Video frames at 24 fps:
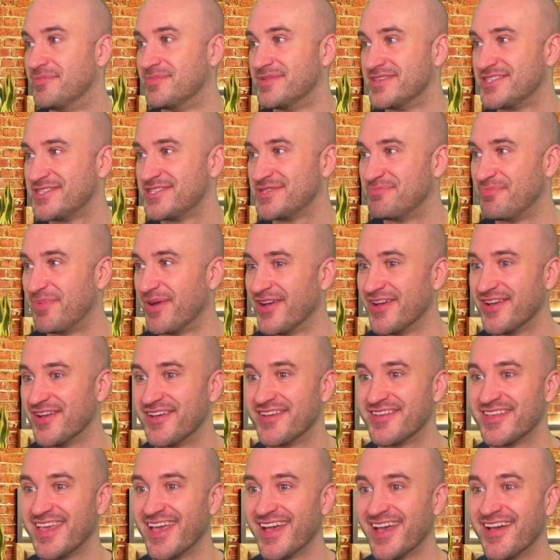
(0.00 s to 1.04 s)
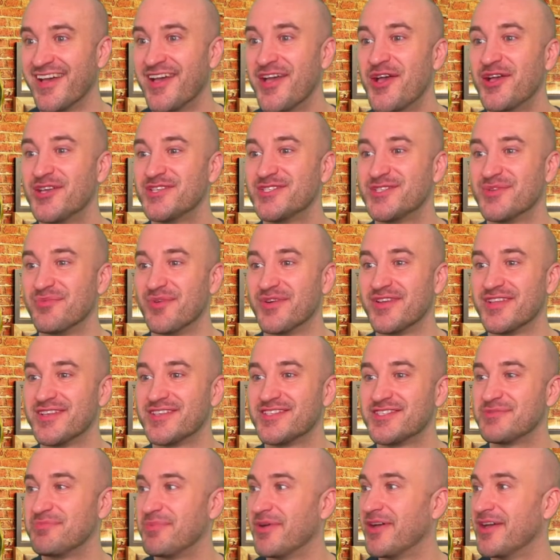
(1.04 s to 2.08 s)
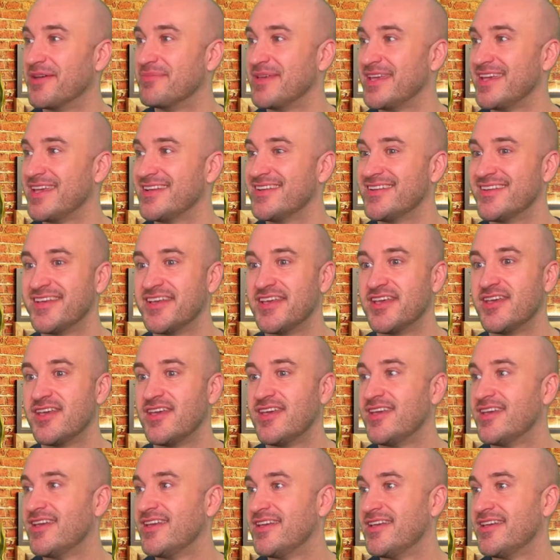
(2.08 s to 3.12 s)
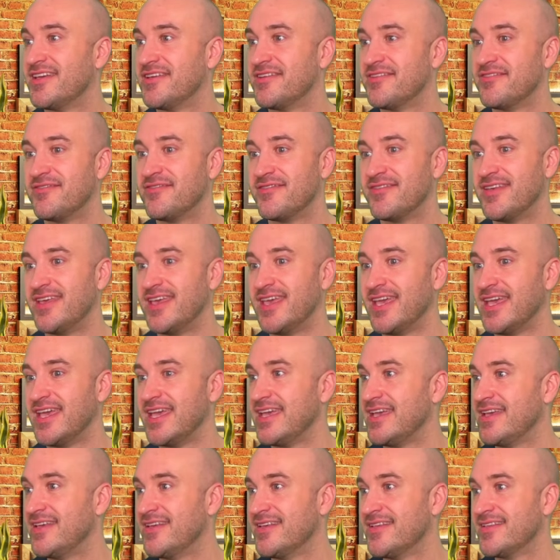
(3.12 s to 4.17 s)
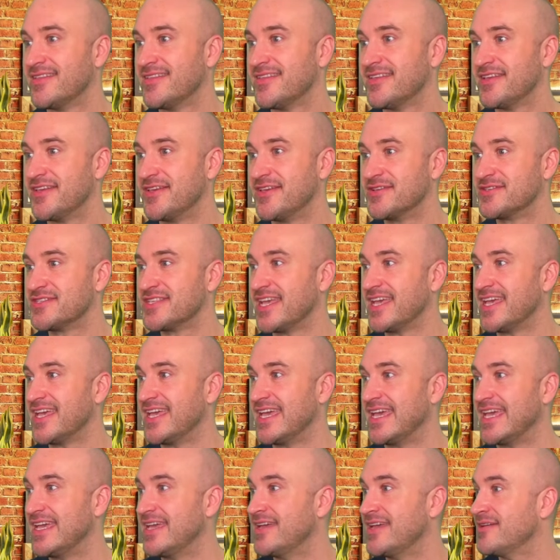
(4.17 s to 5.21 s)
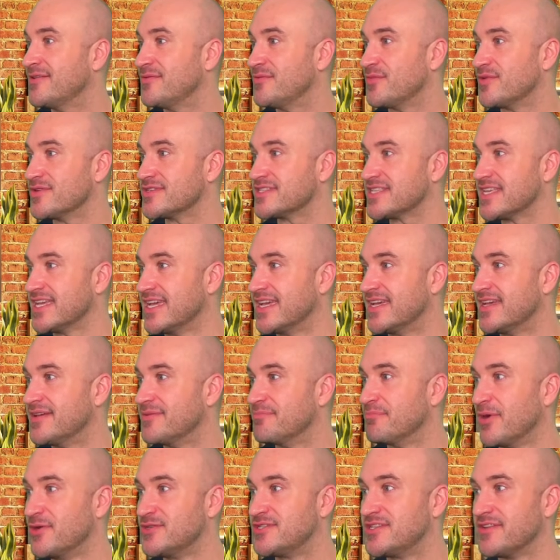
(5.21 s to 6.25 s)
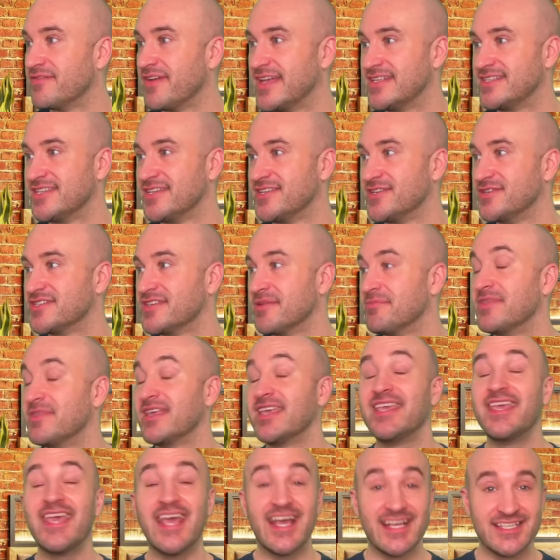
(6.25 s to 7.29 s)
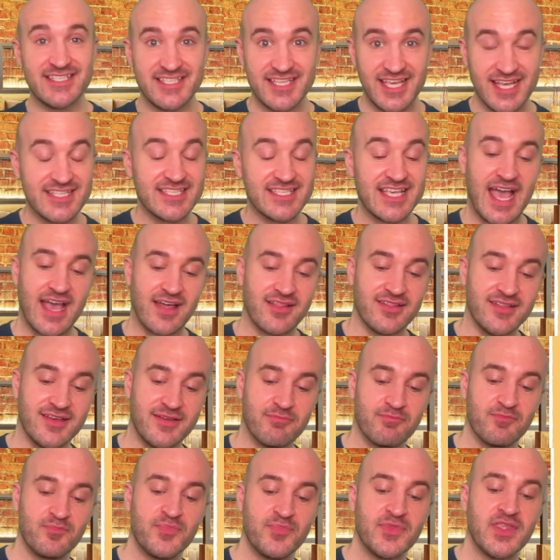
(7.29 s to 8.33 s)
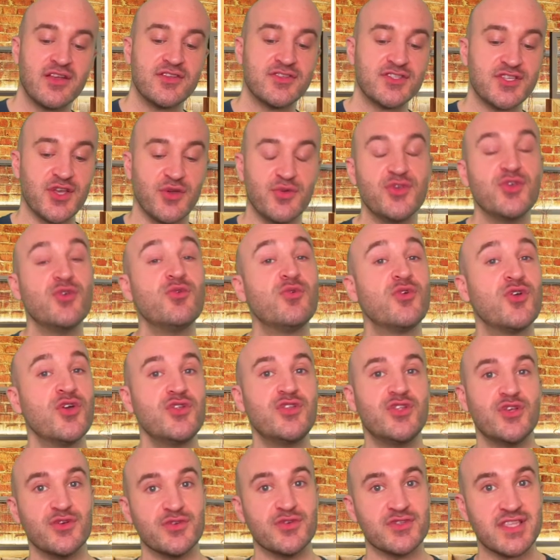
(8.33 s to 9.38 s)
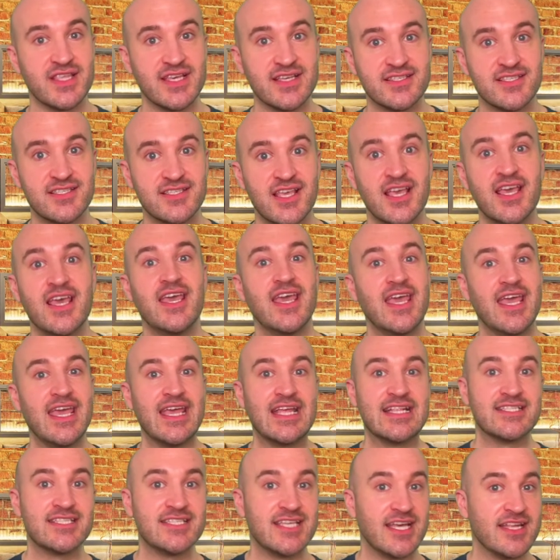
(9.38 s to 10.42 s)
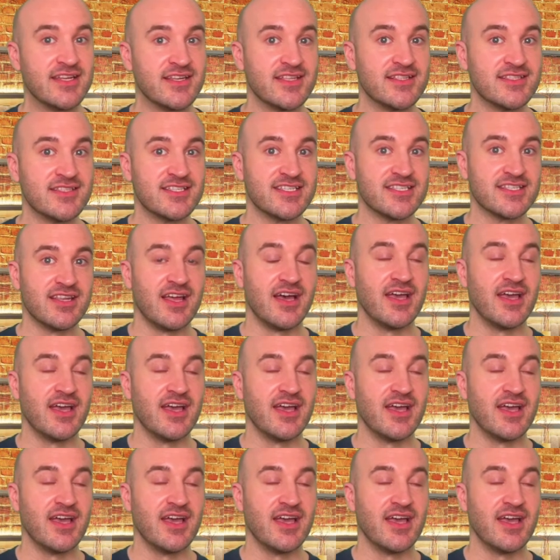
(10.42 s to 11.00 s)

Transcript: Spur, yeah. So what does spur mean? E, you say E, what's E? Motivate to do something. Yes, exactly. So you could use this in sentences